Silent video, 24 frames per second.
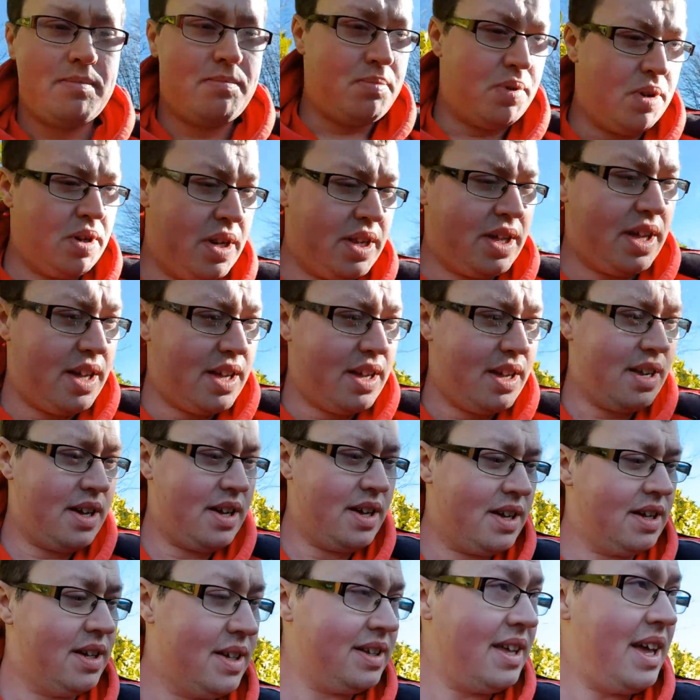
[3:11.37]
But uh,
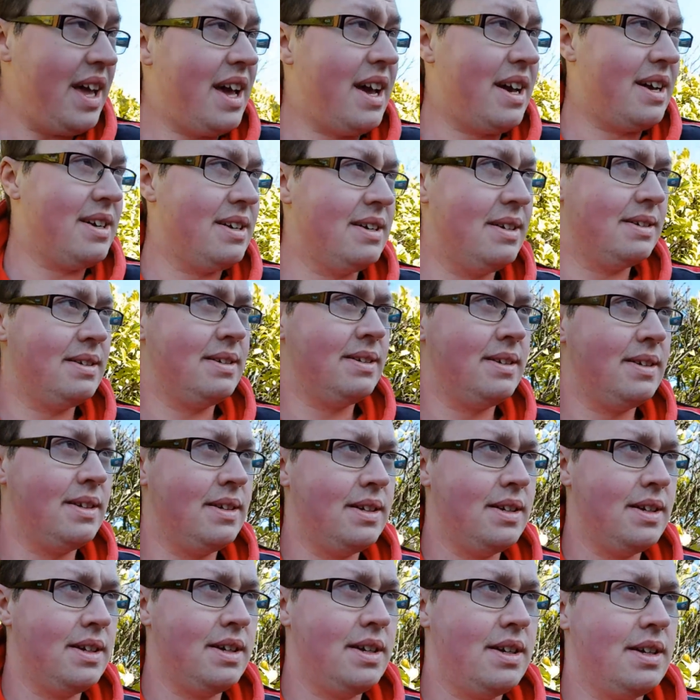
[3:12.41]
yeah,
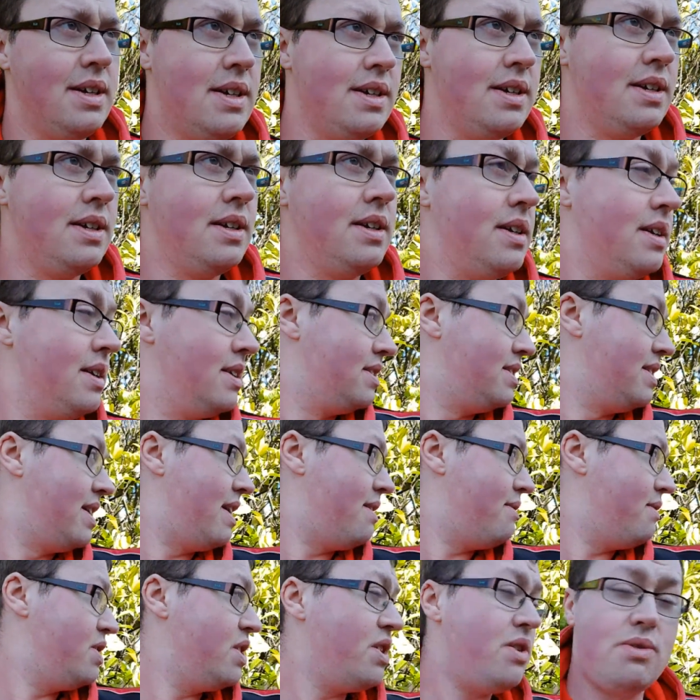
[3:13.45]
see
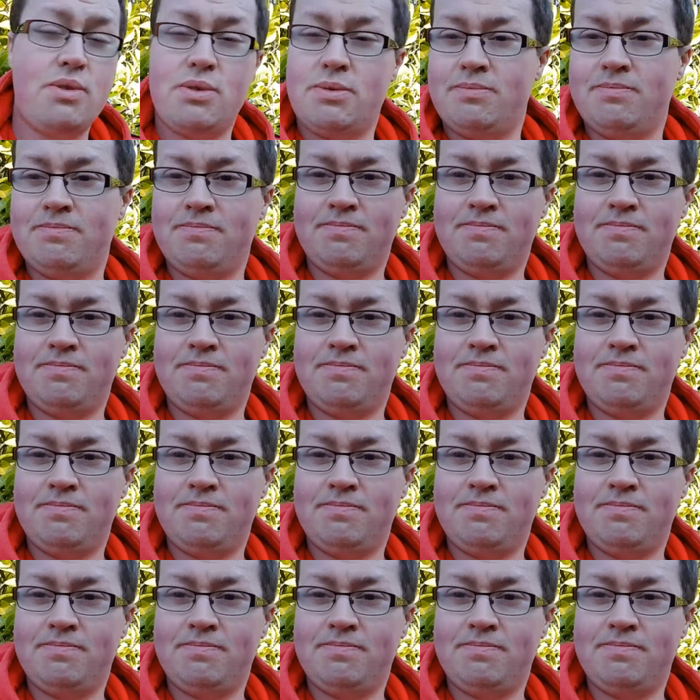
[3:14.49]
how I do.